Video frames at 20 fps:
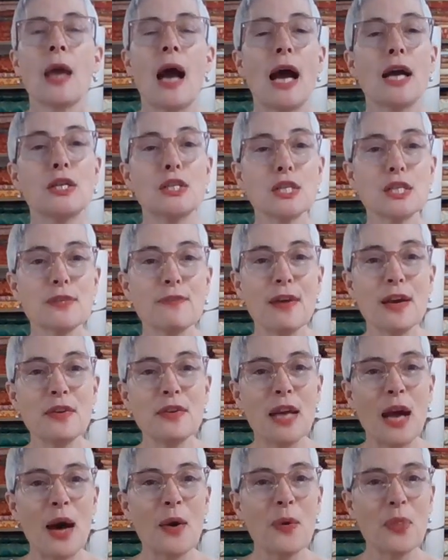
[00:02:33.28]
I just
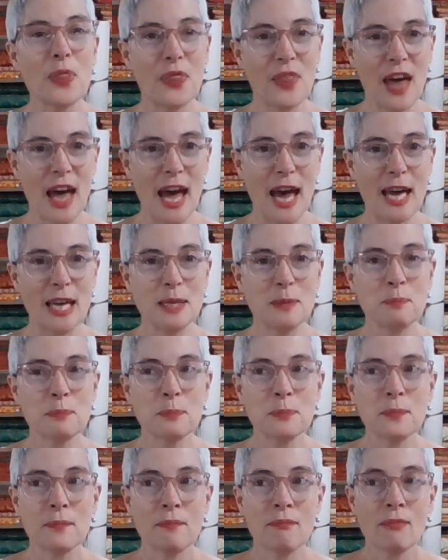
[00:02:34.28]
found out that
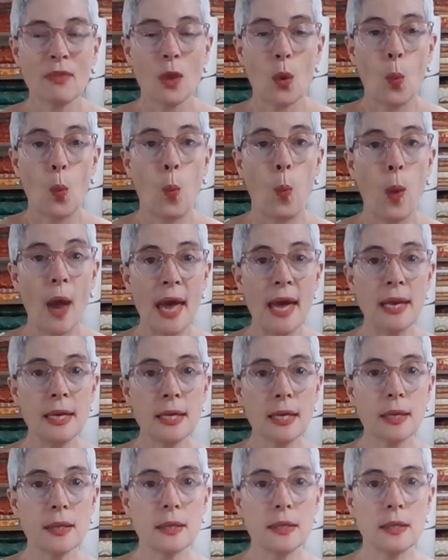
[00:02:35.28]

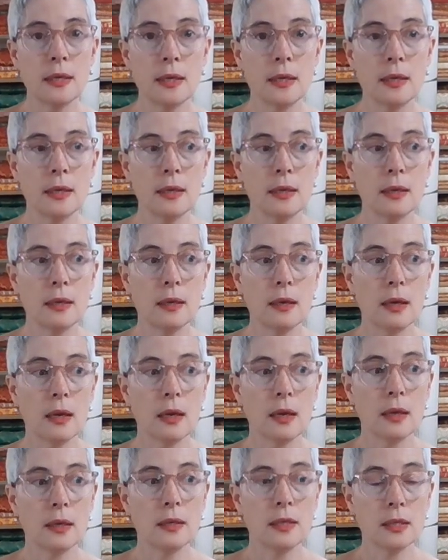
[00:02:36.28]
when the
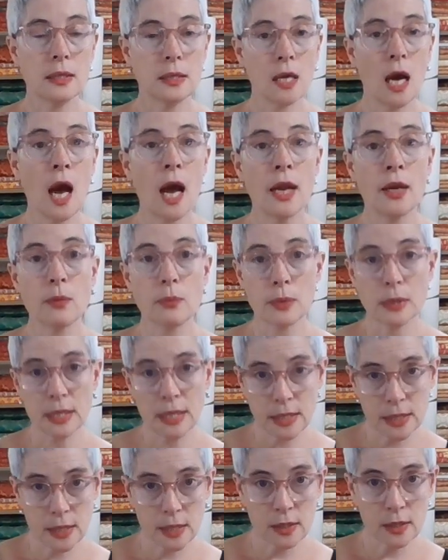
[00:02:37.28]
design
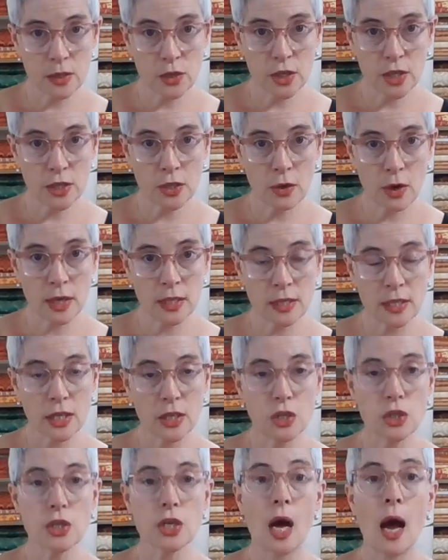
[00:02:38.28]
releases in Just Cross
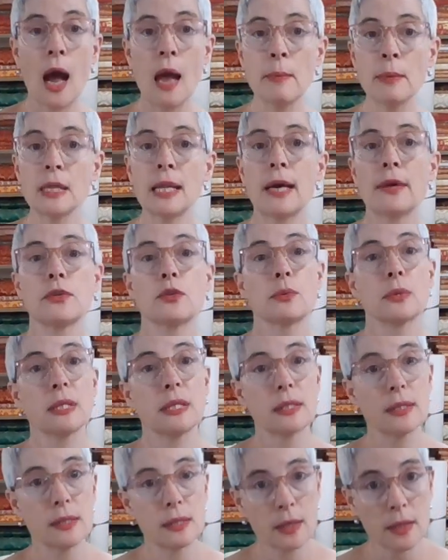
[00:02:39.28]
Stitch, I'm allowed to
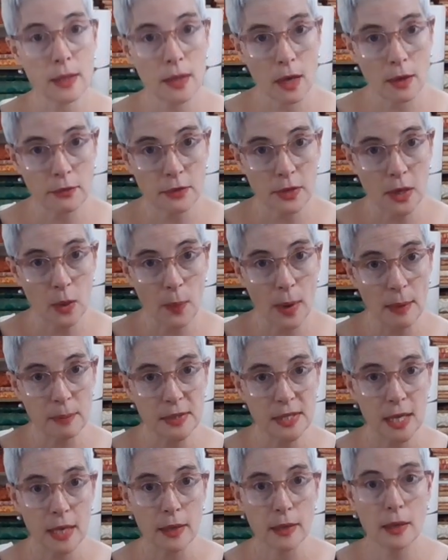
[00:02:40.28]
release it on the Avlia
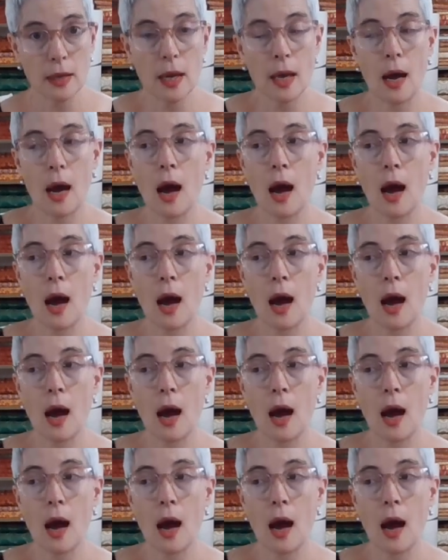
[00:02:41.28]
website.